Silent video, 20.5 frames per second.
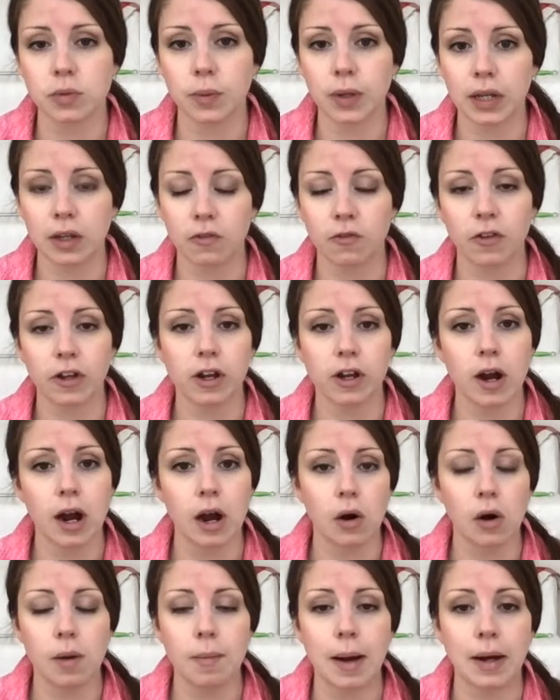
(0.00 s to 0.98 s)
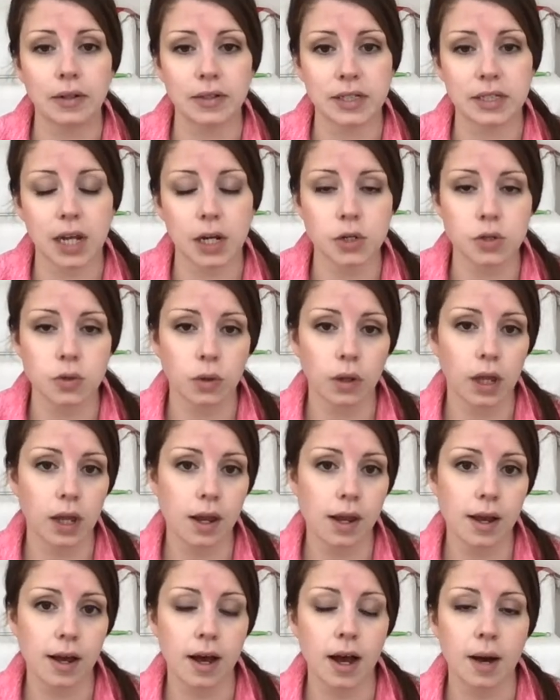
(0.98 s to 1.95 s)
and we can figure out about
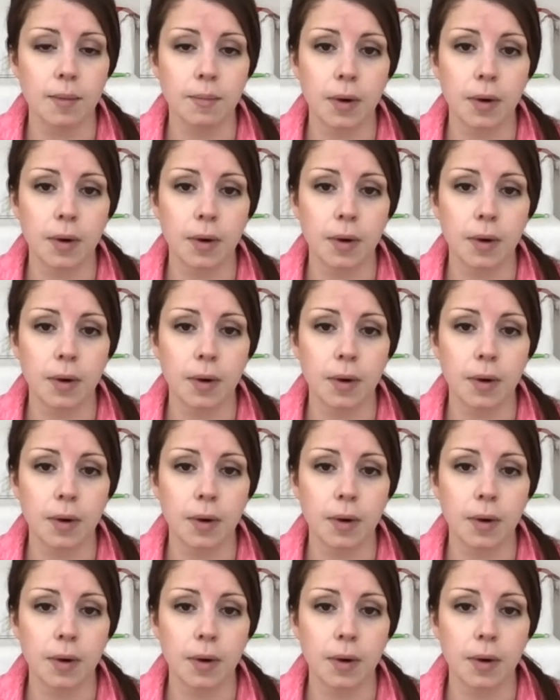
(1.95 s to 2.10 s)
scheduling